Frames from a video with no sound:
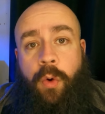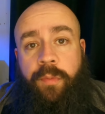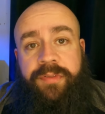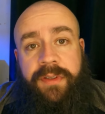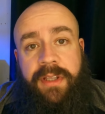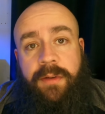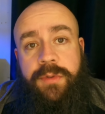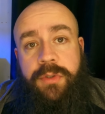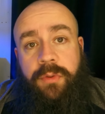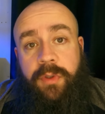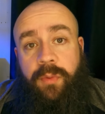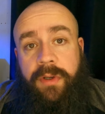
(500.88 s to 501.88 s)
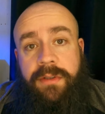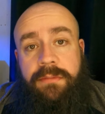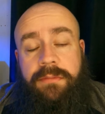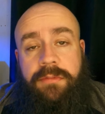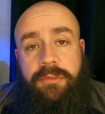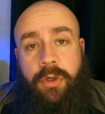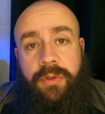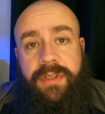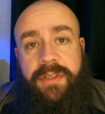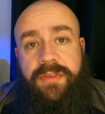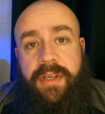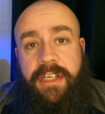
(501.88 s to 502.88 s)
Hopefully that was the only one.
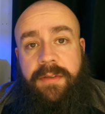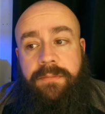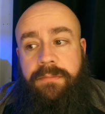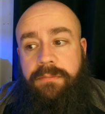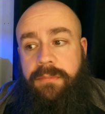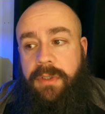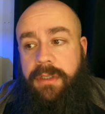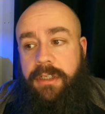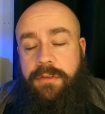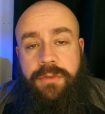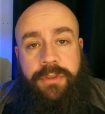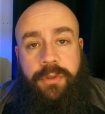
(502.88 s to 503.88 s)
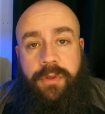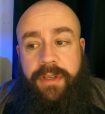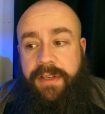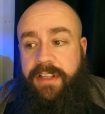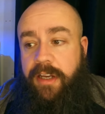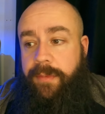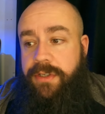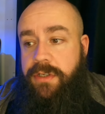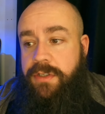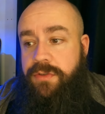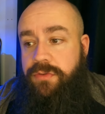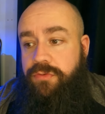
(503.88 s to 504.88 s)
Caught it in time, it's not going to do any
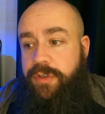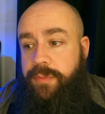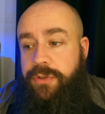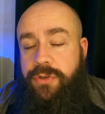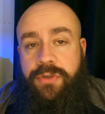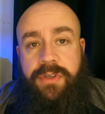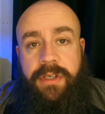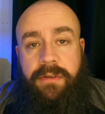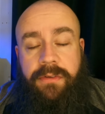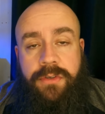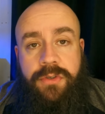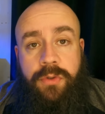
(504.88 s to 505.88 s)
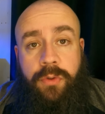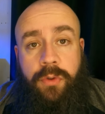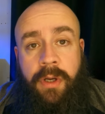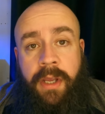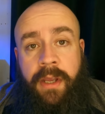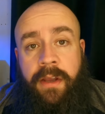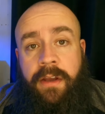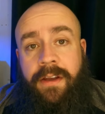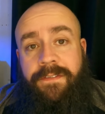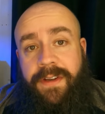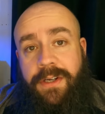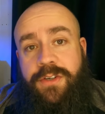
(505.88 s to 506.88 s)
damage, hasn't reproduced or anything. So,
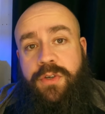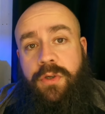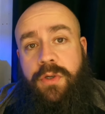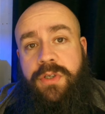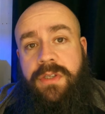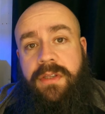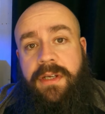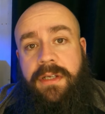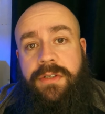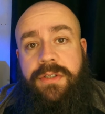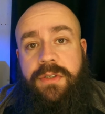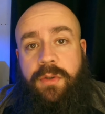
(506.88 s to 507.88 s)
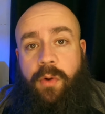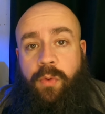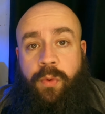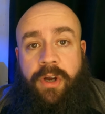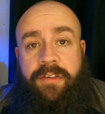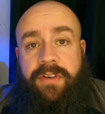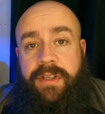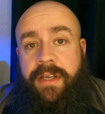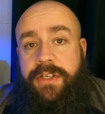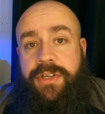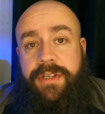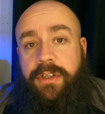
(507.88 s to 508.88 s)
fingers crossed, that's whatever the
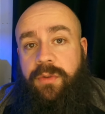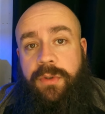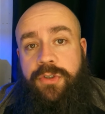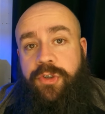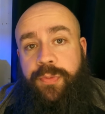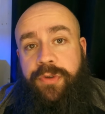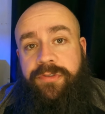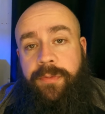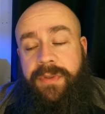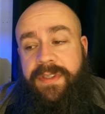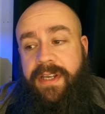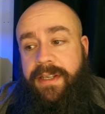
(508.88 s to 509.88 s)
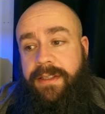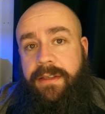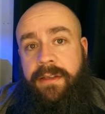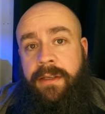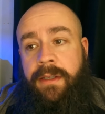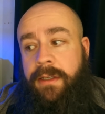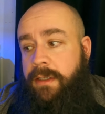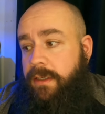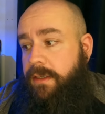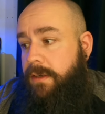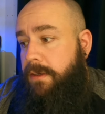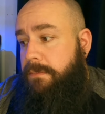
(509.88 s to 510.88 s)
hitchhiker was removed from the tank.
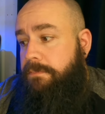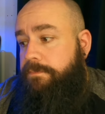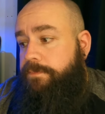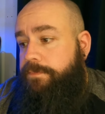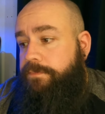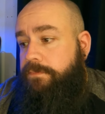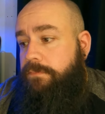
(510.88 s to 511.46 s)
Again,